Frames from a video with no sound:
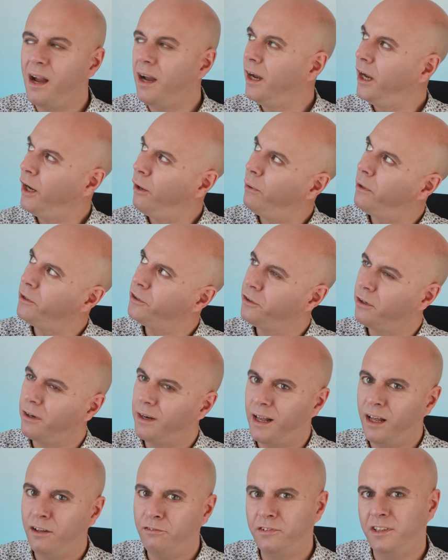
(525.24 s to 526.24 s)
Here on your
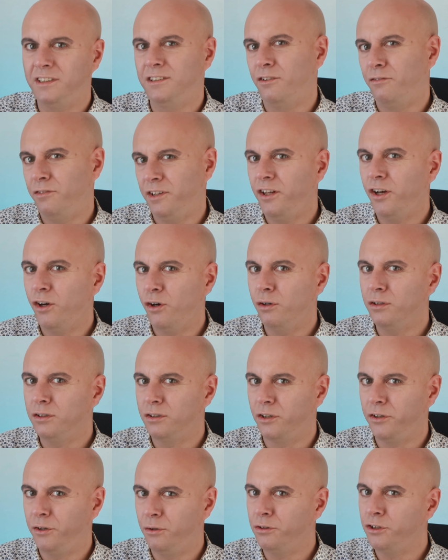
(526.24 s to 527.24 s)
left is a video
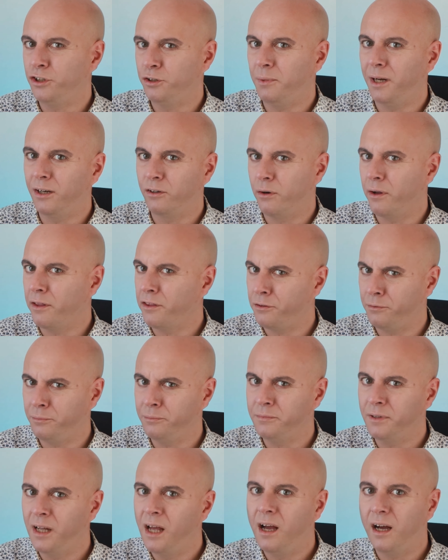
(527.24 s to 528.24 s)
the YouTube
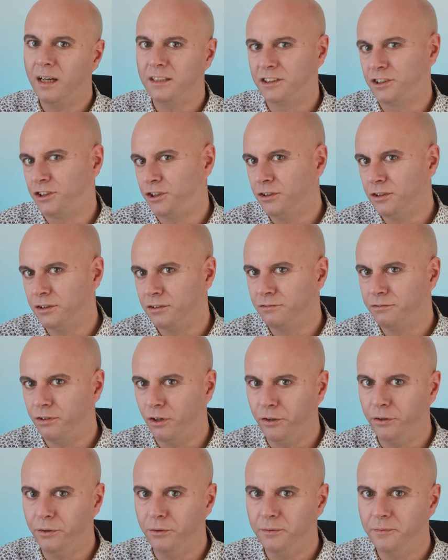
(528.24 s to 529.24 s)
algorithm has chosen
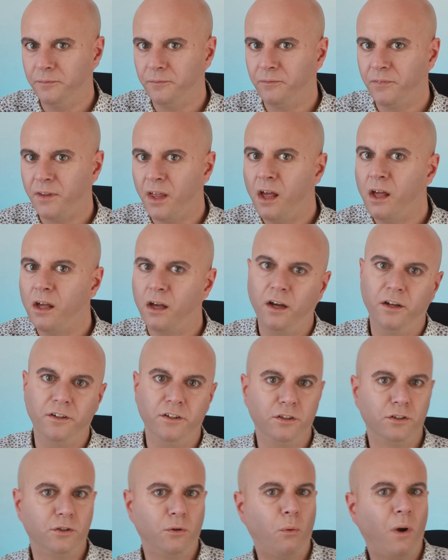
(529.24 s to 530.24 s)
for you. And
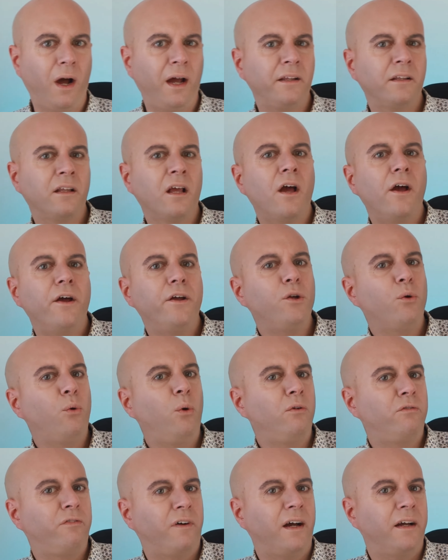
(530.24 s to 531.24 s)
on the right, you
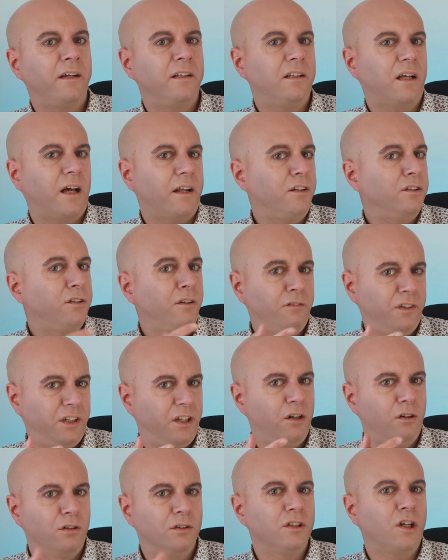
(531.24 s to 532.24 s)
will find another
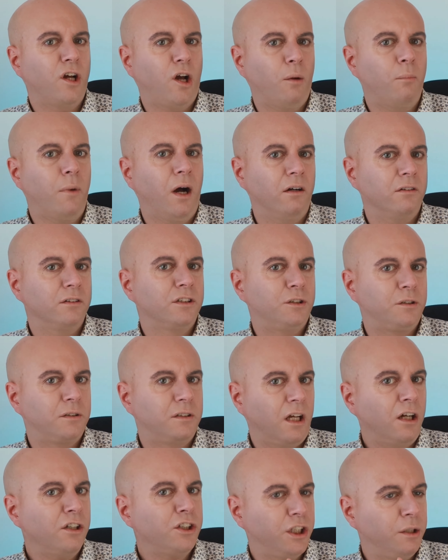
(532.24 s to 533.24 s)
videos about
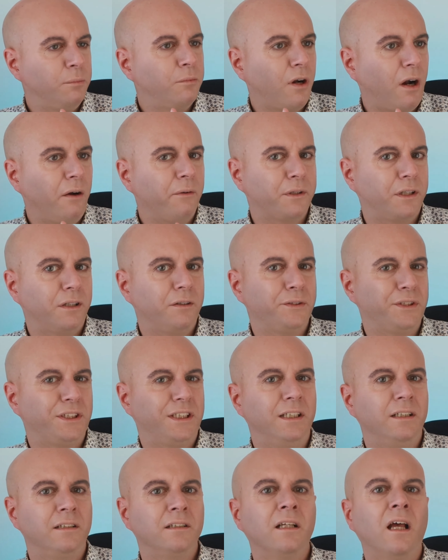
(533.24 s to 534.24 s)
Starship
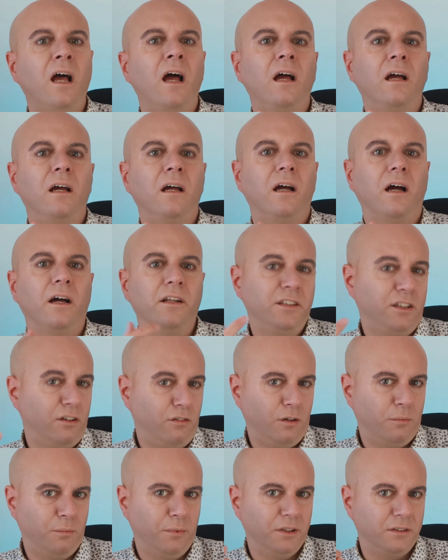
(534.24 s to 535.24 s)
characteristics and
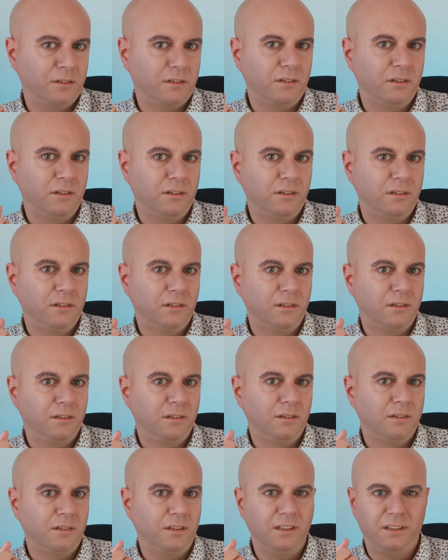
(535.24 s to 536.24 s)
development.
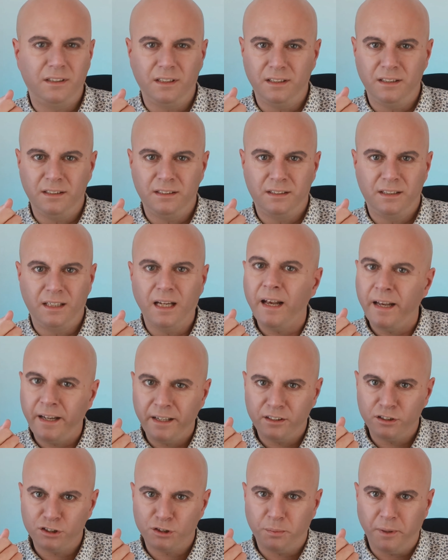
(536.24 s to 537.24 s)
This is
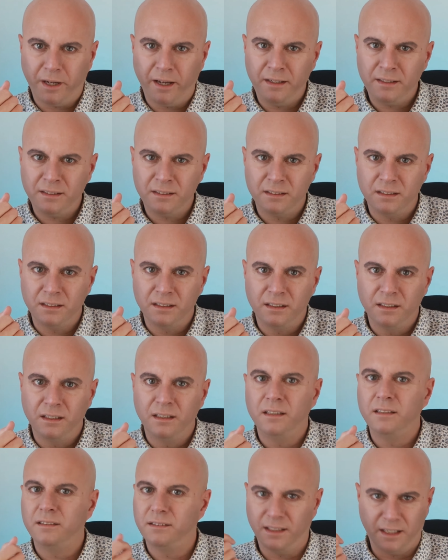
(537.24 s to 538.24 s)
Getting to Space,
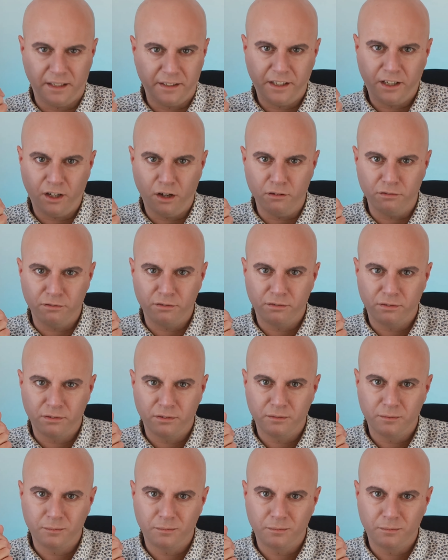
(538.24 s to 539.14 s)
signing off.